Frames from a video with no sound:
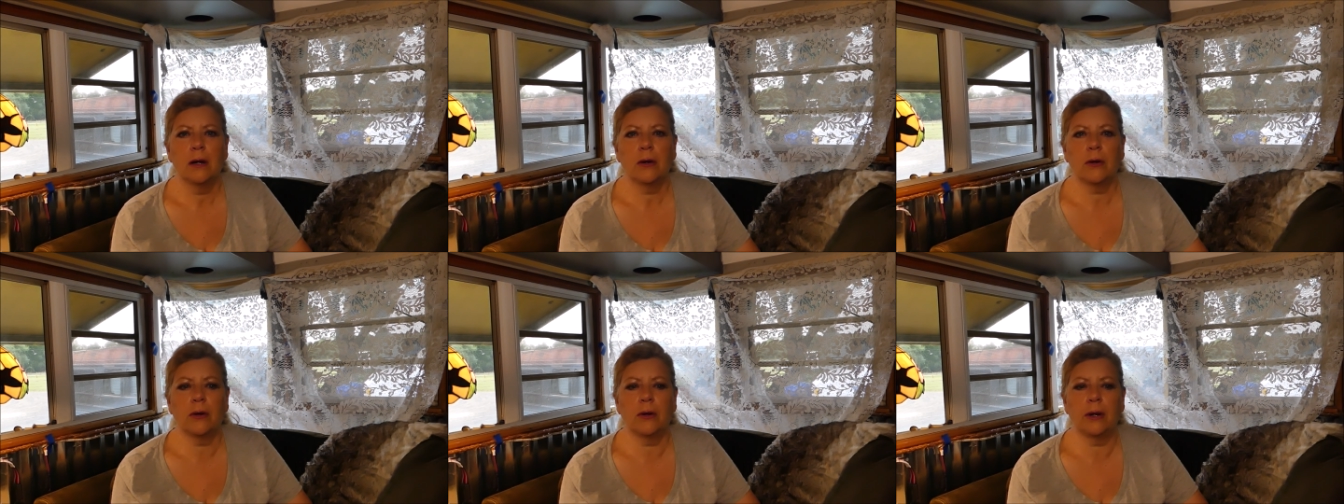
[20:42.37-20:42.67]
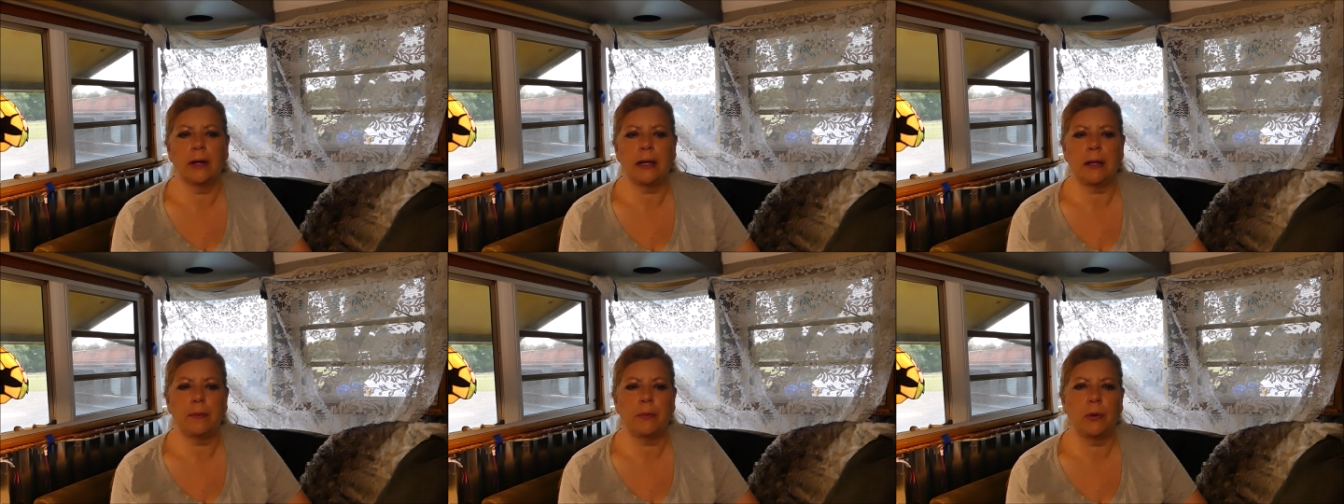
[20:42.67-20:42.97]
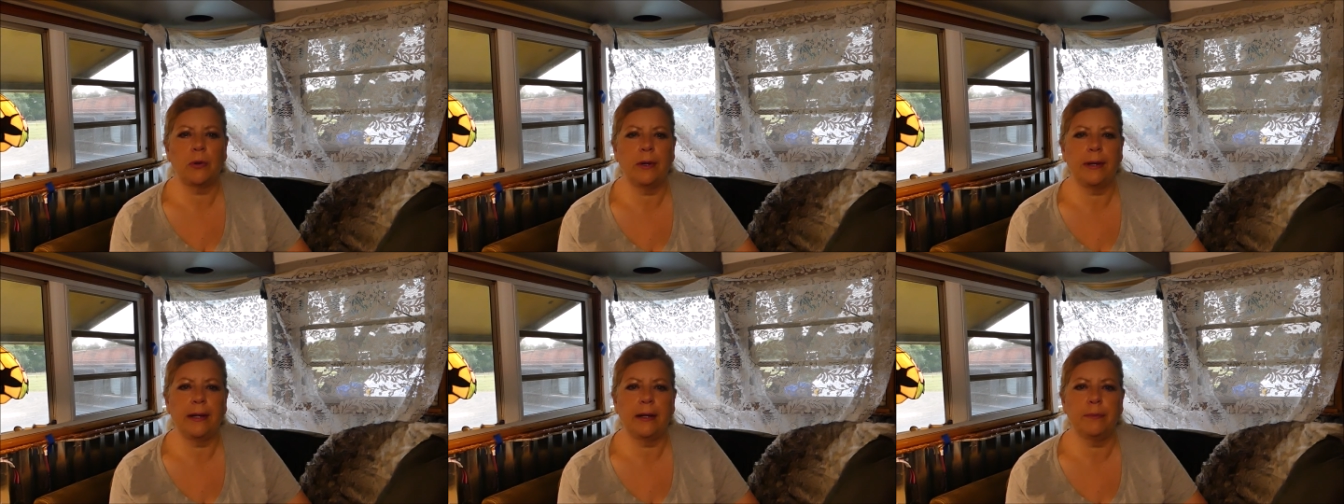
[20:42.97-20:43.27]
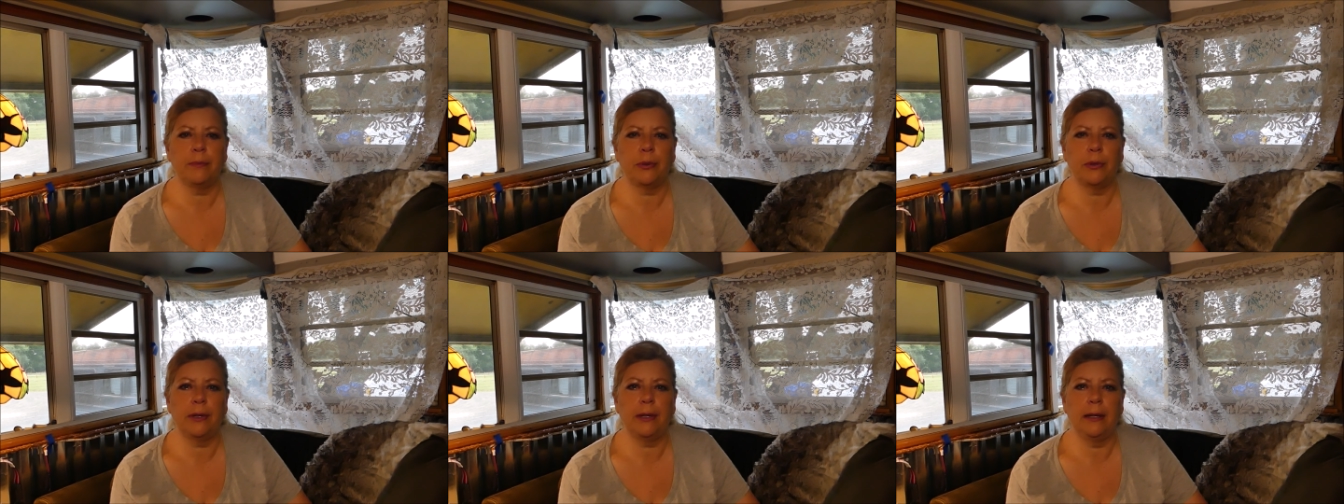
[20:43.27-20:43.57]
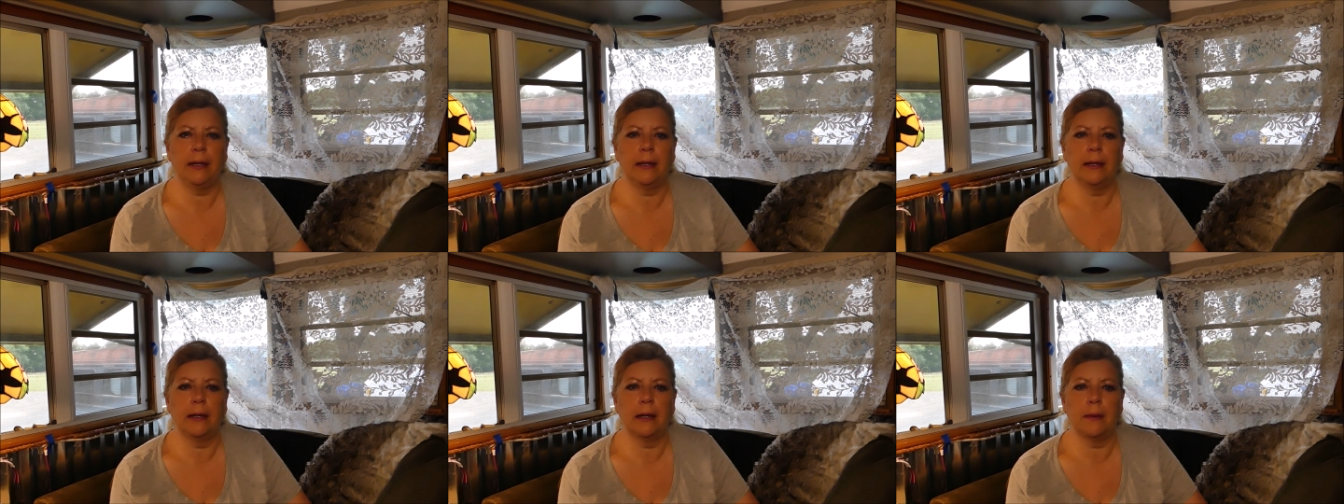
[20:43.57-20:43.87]
or any point in
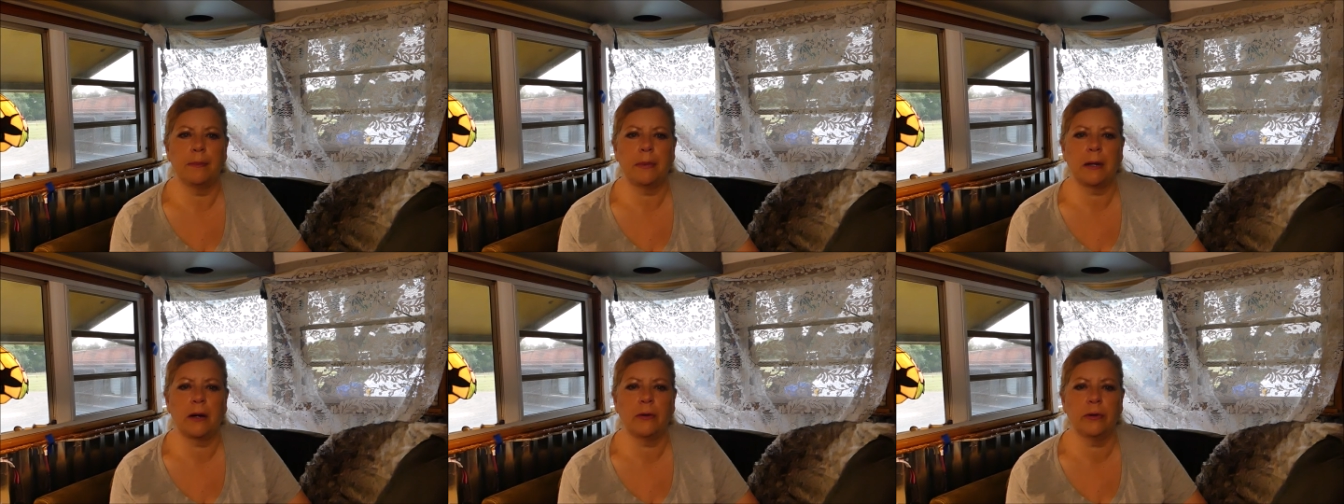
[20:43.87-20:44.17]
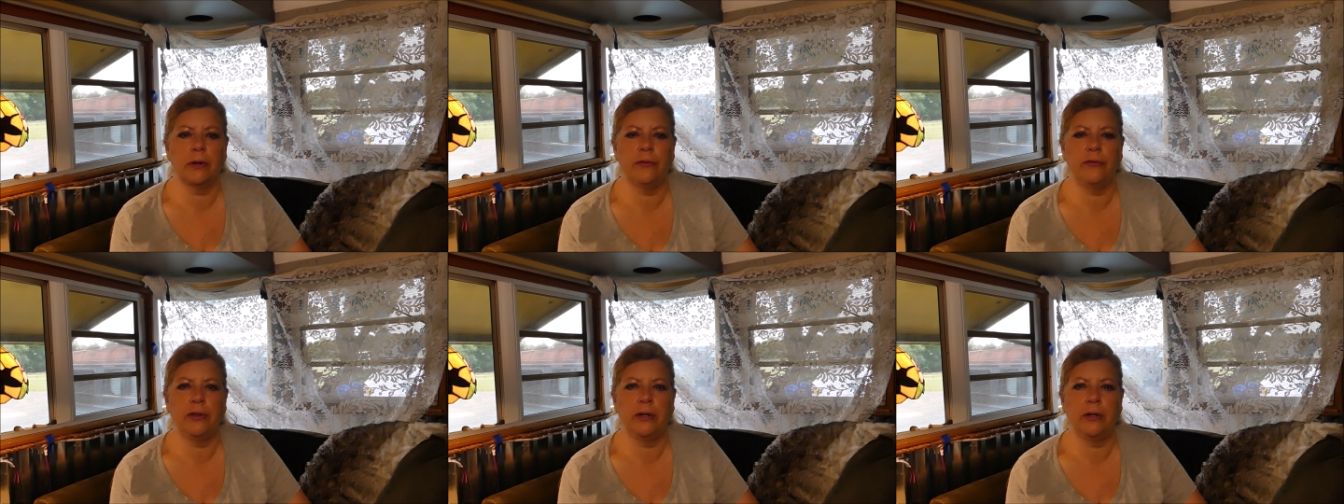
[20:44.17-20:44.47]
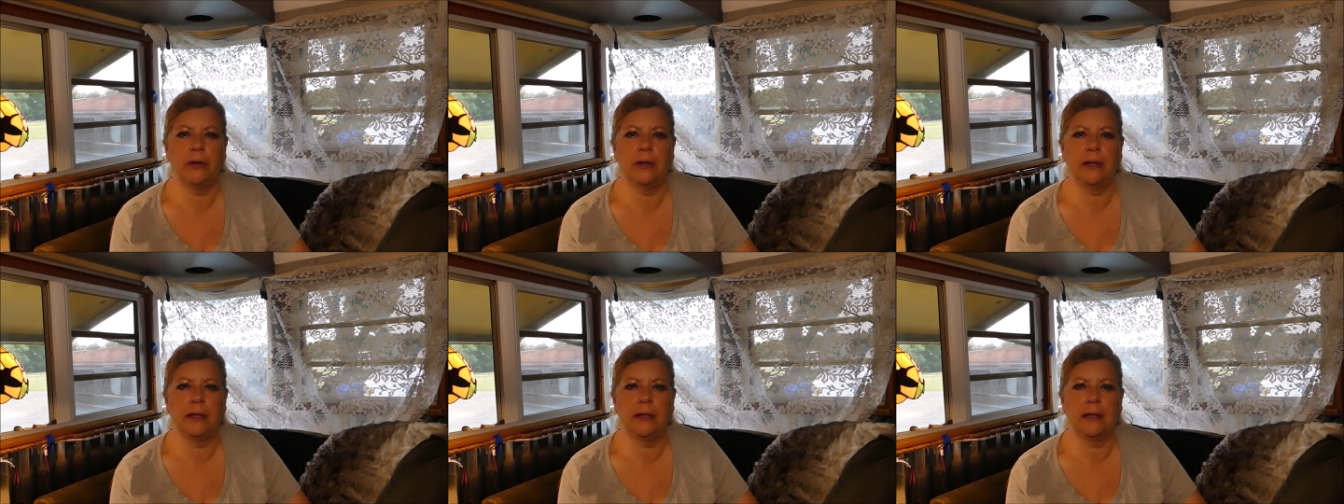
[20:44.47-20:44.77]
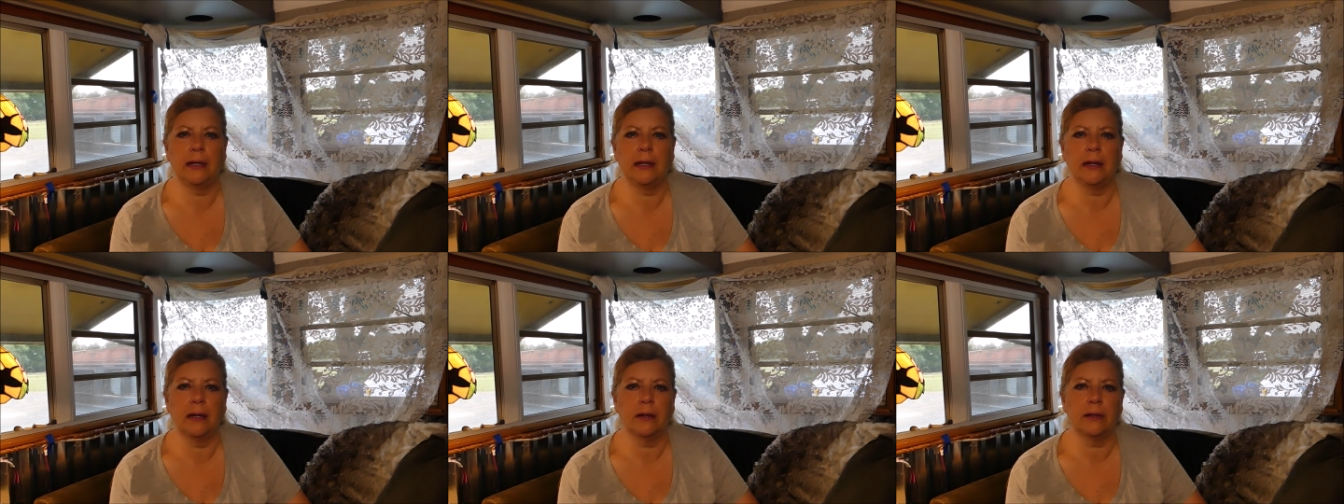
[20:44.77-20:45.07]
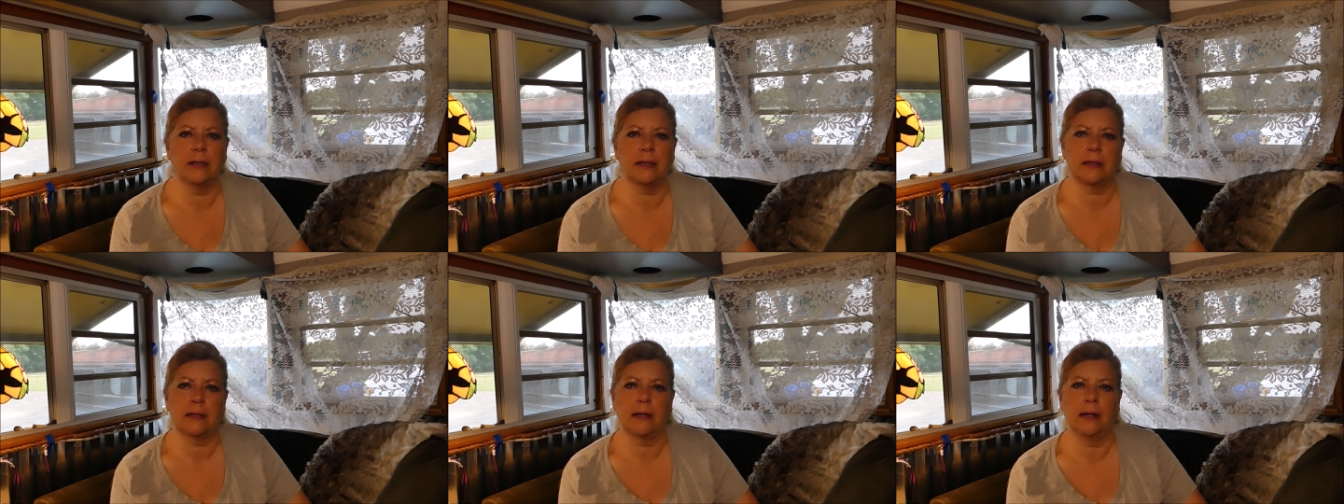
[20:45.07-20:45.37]
putting it up. I'll review it and I'll
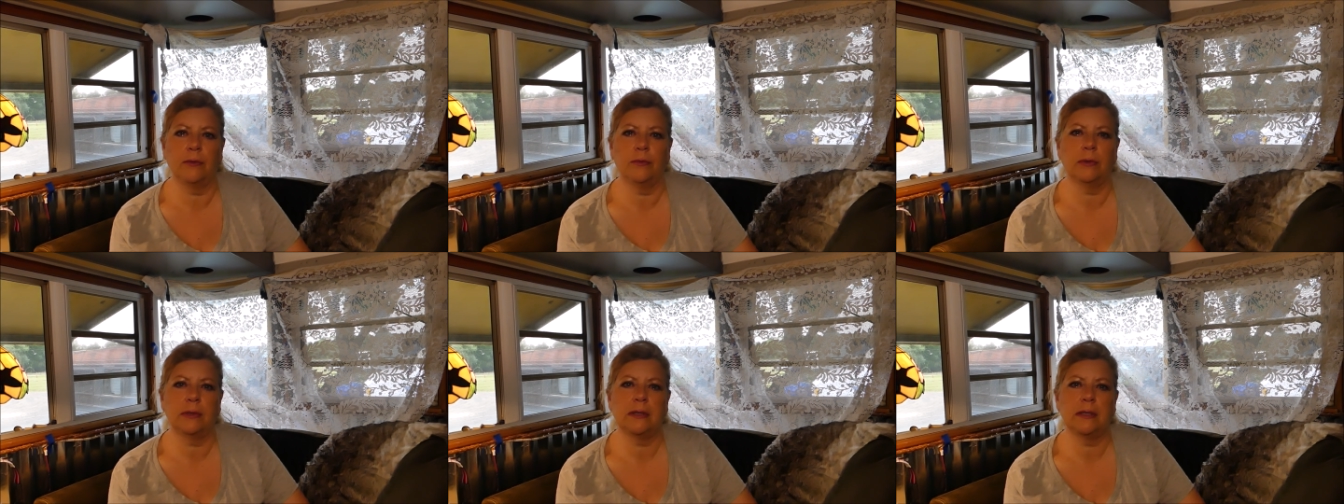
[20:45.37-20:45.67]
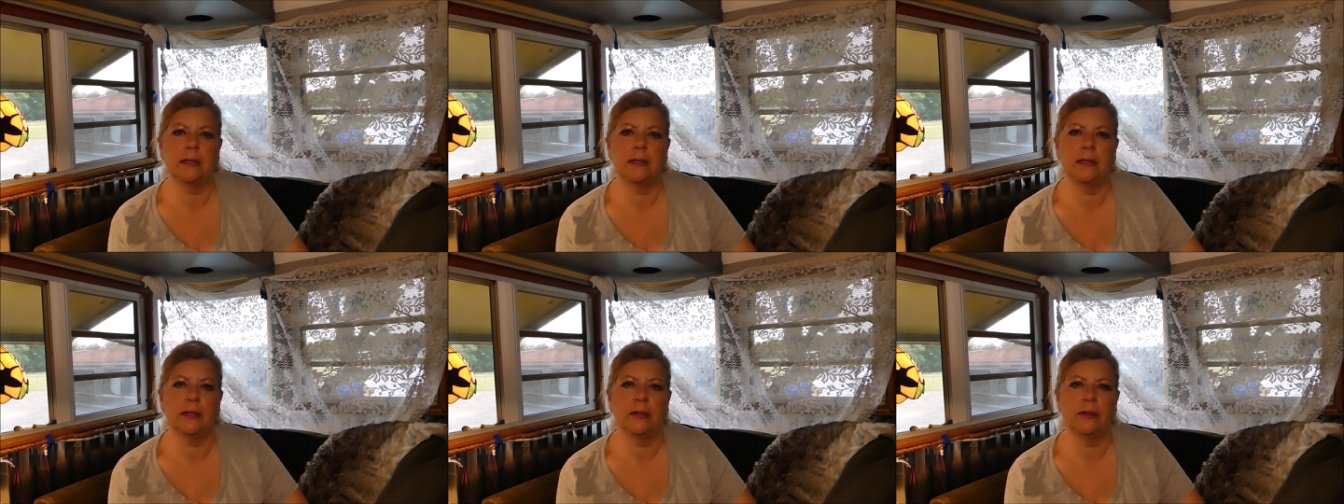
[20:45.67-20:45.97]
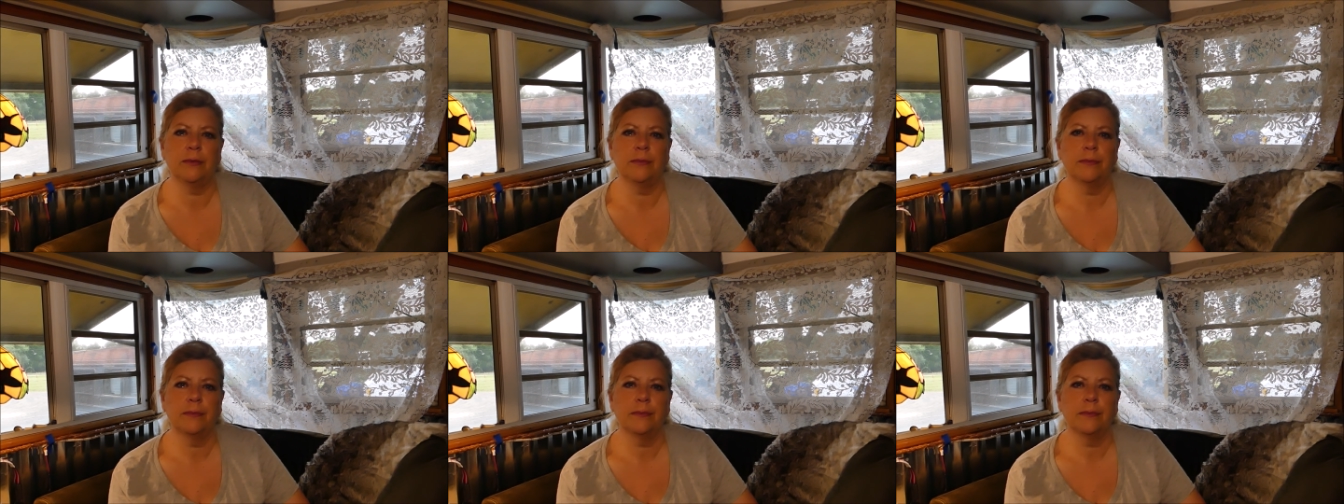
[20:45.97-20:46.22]
decide what to do.